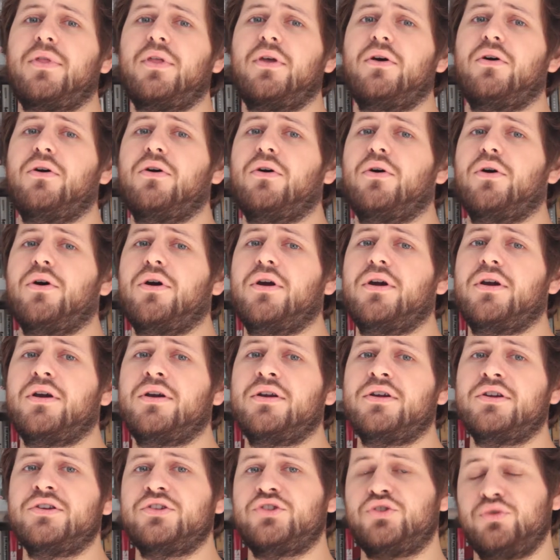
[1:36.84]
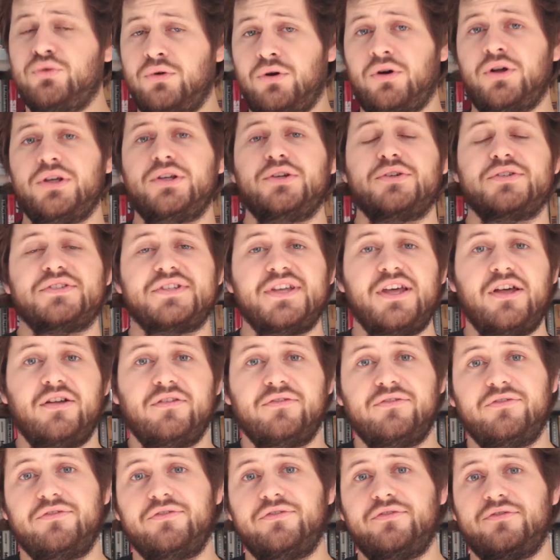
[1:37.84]
Or do it all
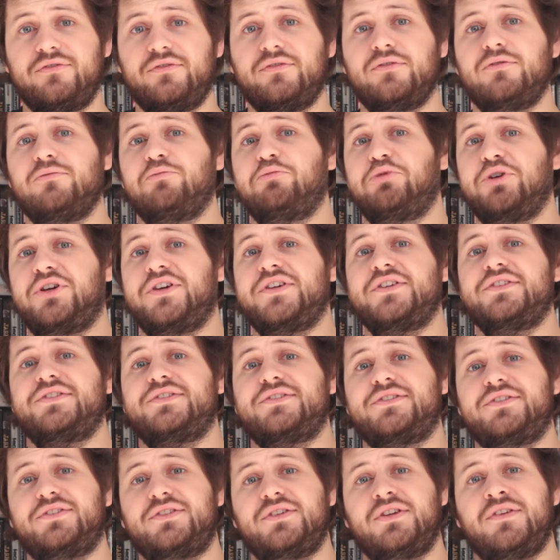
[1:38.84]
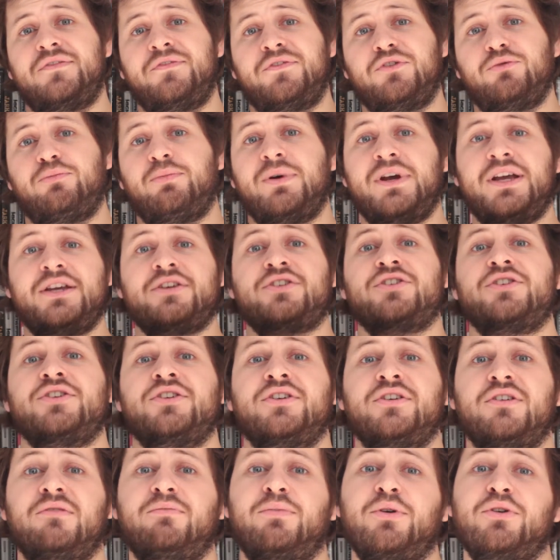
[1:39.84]
yourself, because if you're
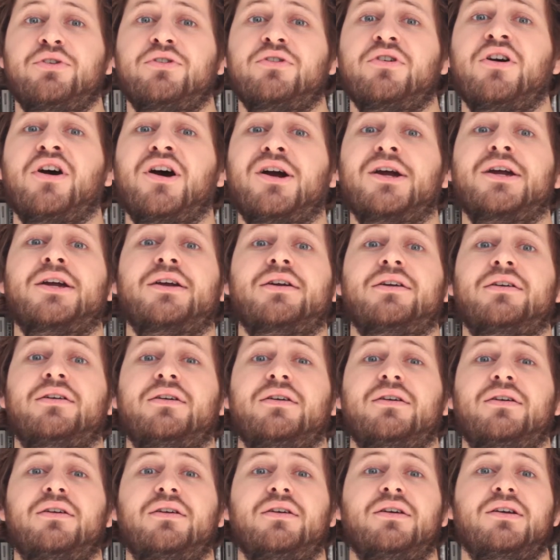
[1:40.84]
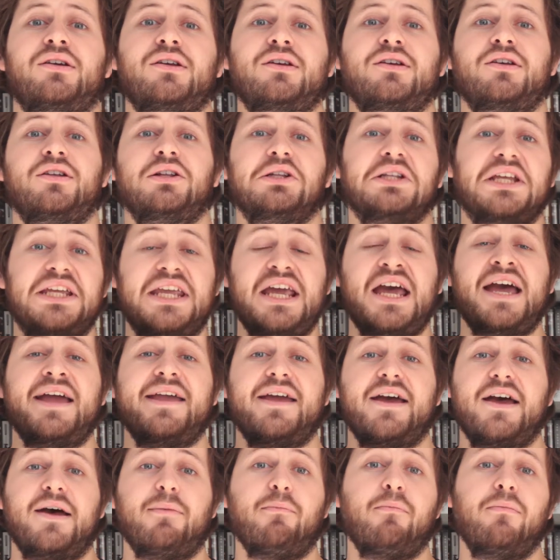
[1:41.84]
passionate about your art, like I
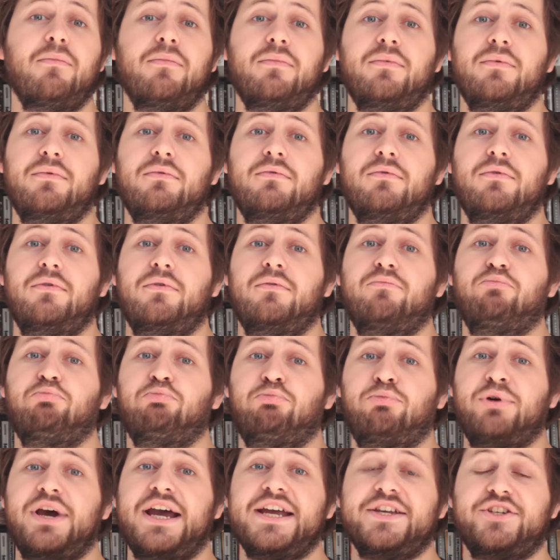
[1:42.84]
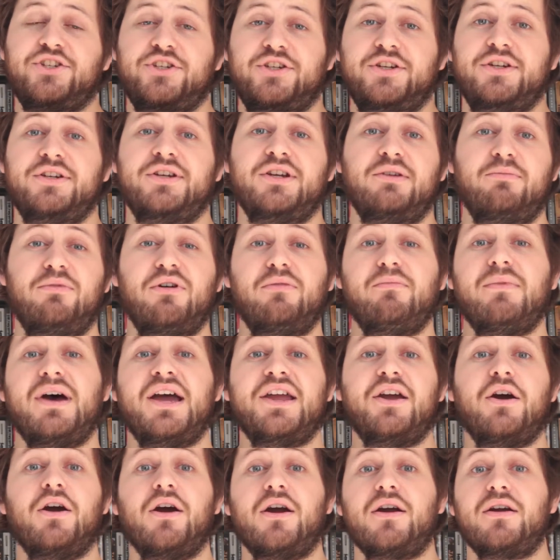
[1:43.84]
am passionate about
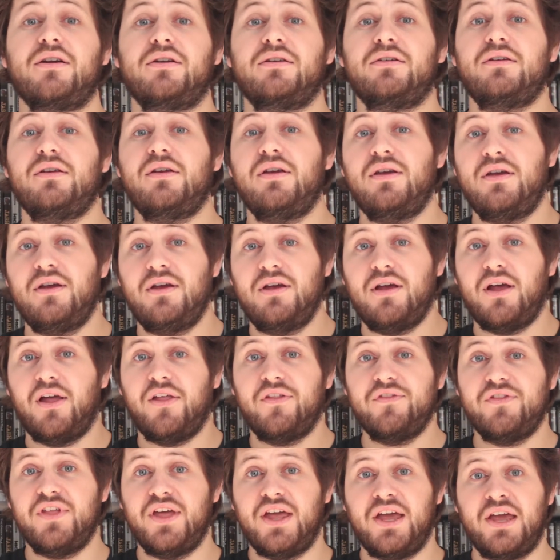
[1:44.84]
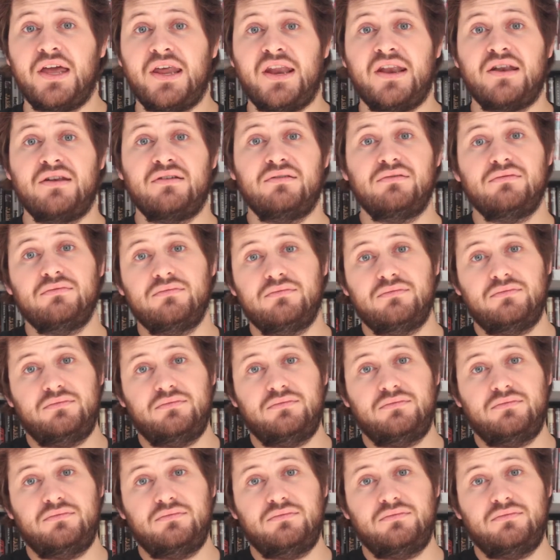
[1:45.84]
my art, then